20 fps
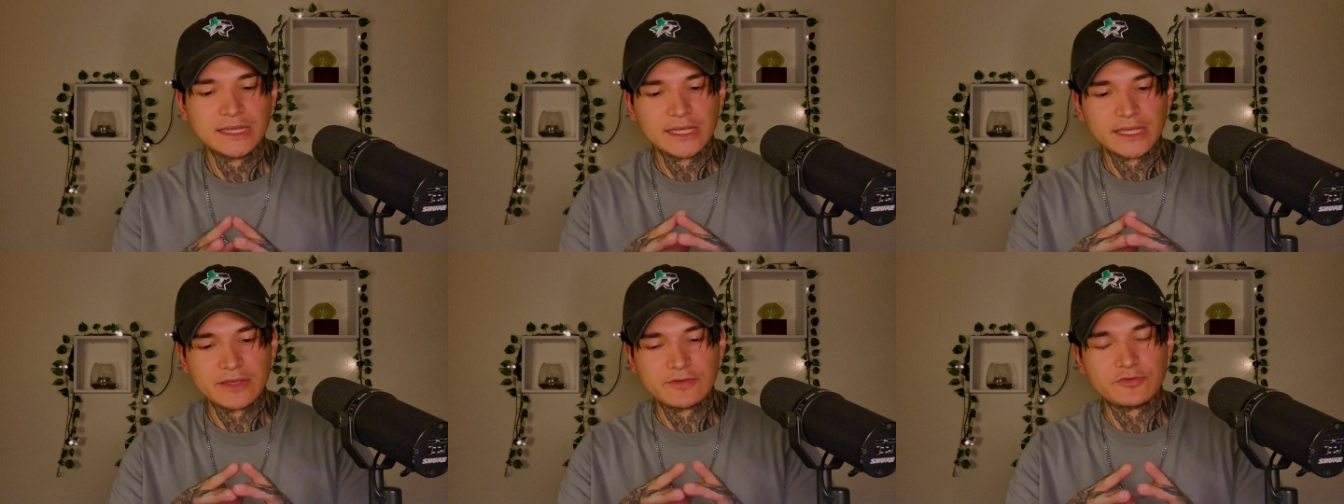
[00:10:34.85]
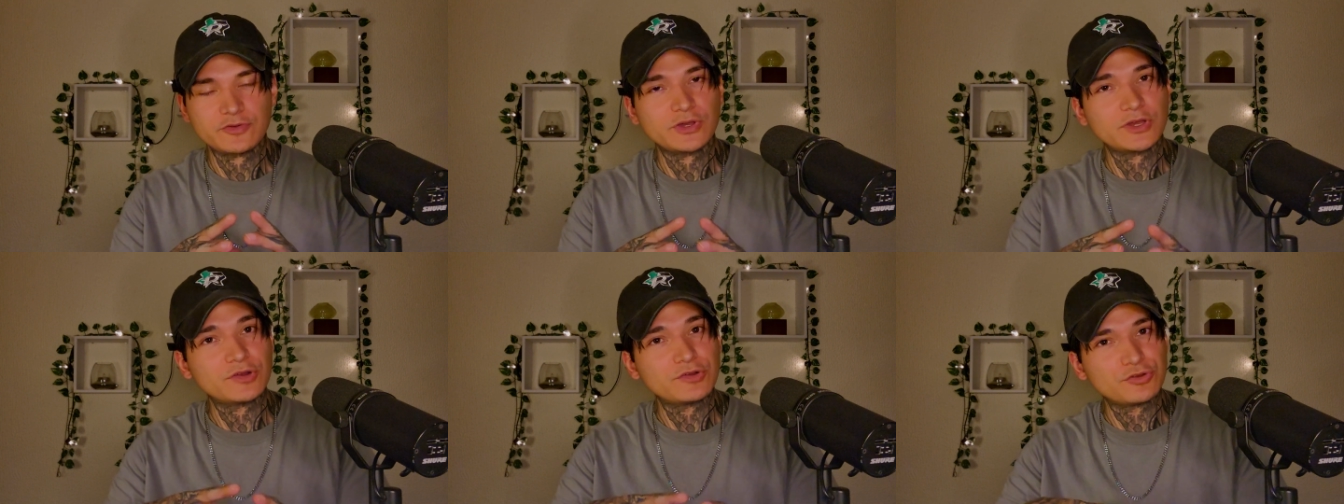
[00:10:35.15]
you
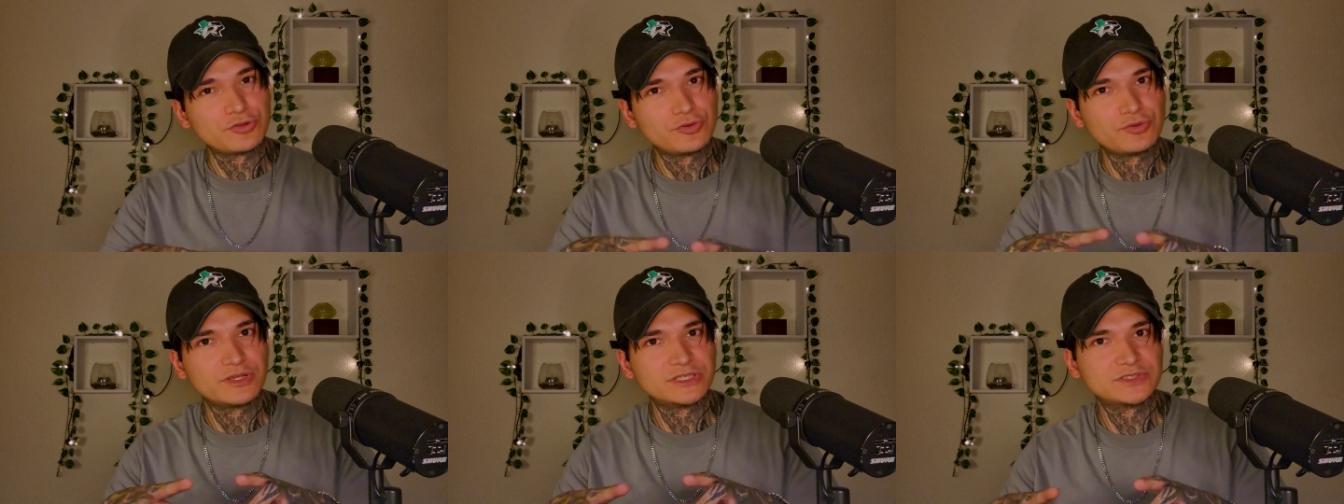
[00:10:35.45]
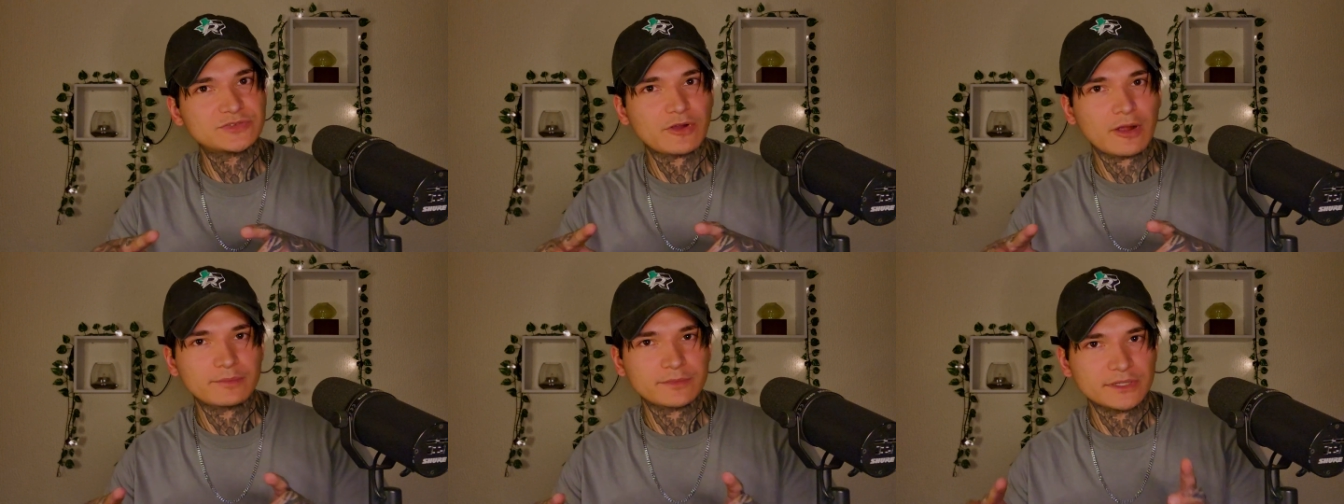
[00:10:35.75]
can do
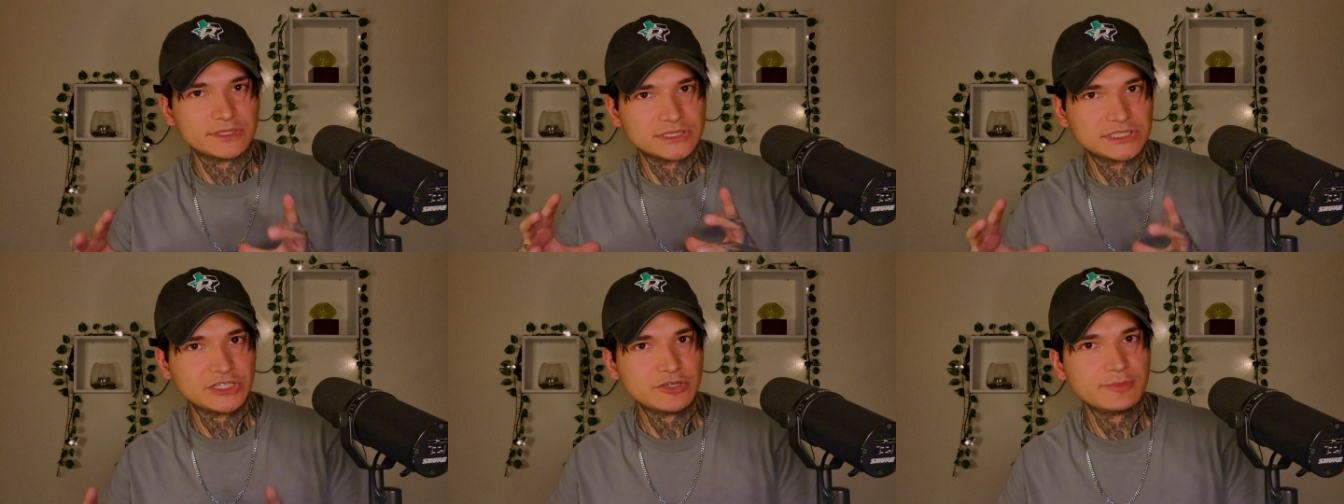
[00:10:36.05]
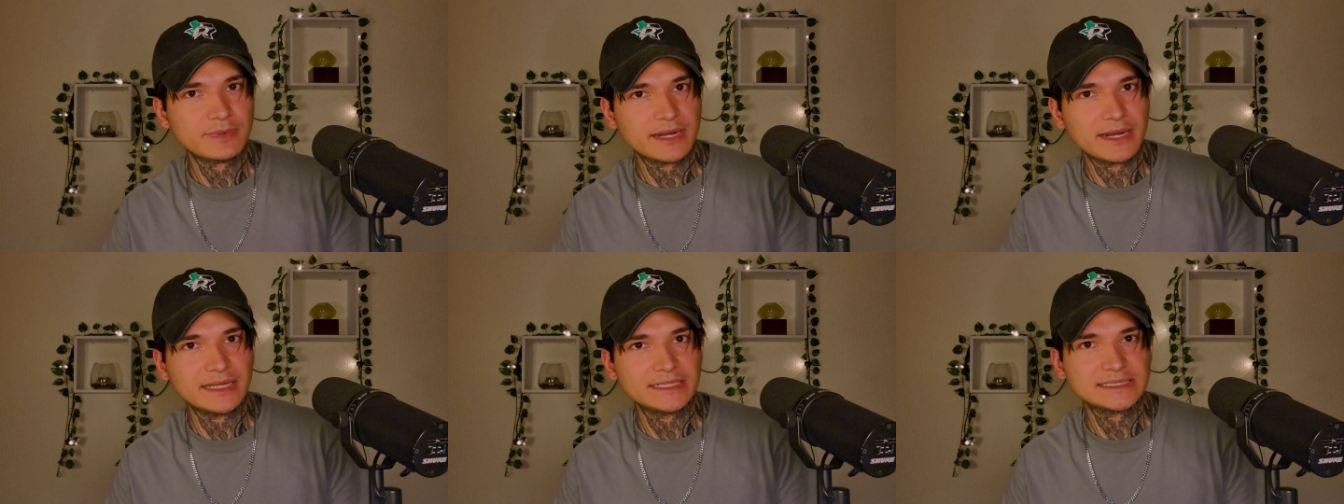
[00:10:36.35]
this for up to 2
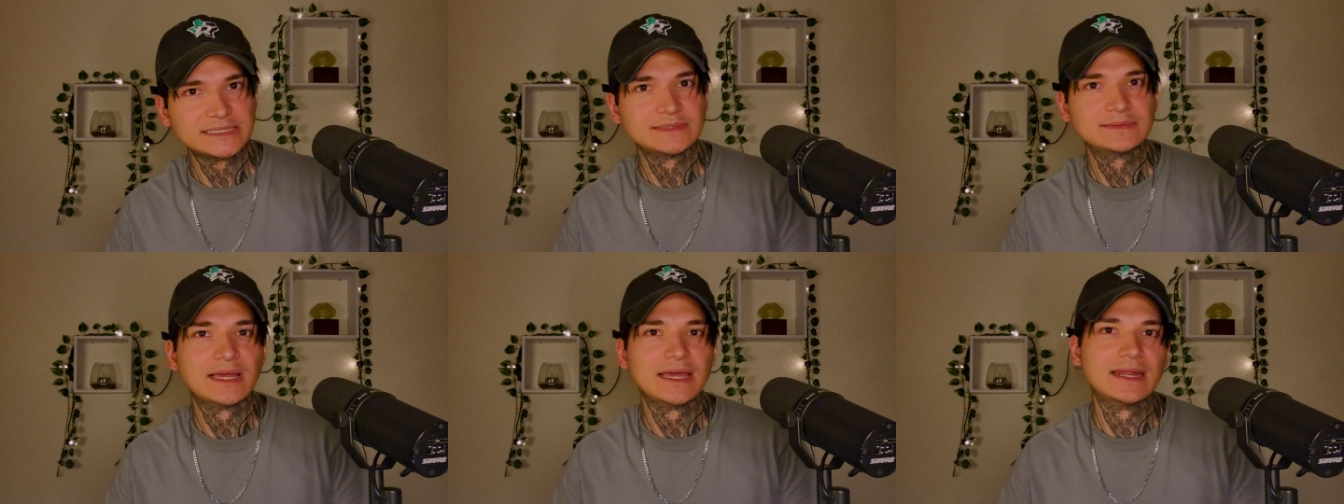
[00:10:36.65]
minutes,